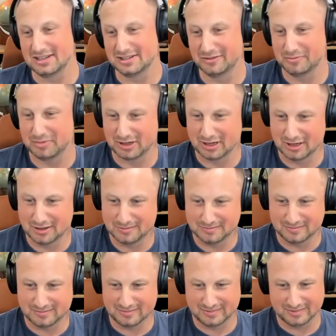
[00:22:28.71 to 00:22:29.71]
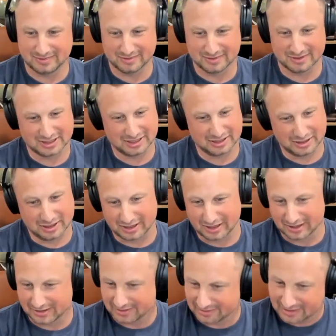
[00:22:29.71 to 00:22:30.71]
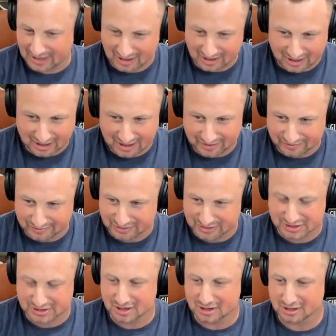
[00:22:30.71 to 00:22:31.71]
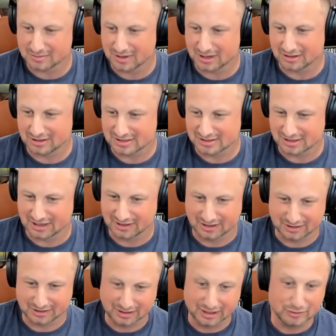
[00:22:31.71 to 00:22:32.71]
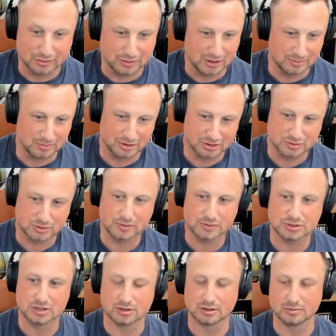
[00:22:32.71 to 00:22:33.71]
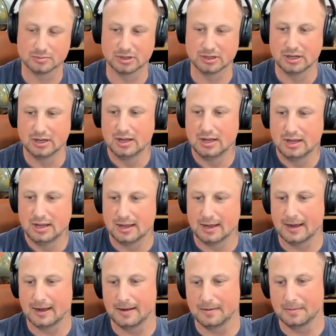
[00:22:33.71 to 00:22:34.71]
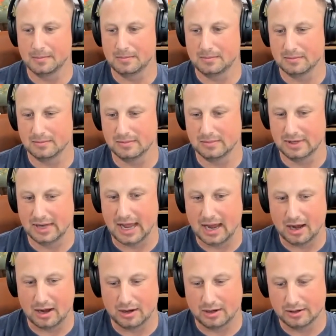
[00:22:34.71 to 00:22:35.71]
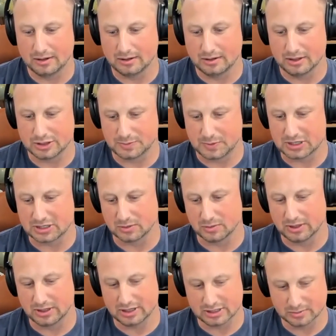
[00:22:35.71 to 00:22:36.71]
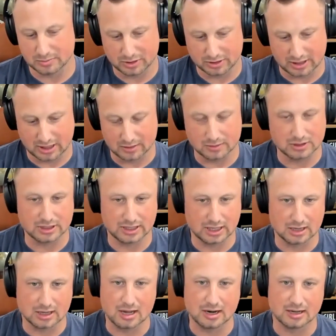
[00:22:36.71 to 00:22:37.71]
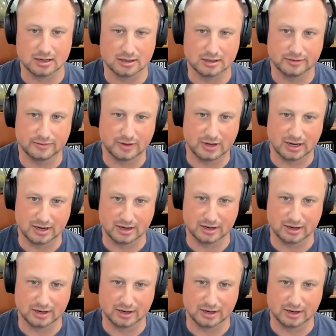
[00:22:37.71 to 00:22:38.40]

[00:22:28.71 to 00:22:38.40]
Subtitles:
as I've become, like, I kind of laugh just talking about it because I never read books when I was younger. But now, especially when it's a book that I really get a lot out of,